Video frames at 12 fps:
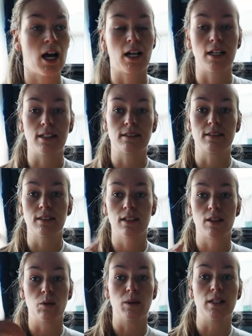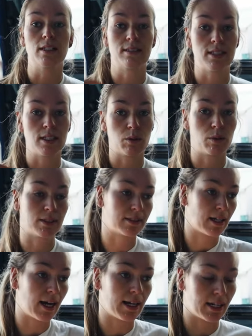unless the wind is hitting one
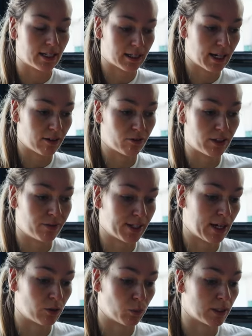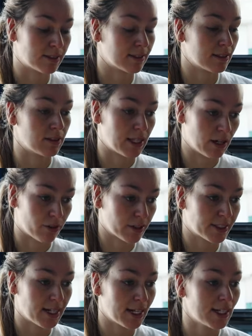side and kind of leaving out the other
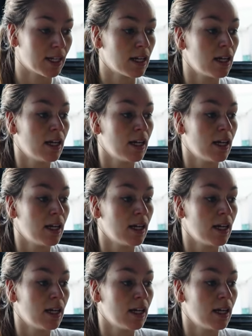side.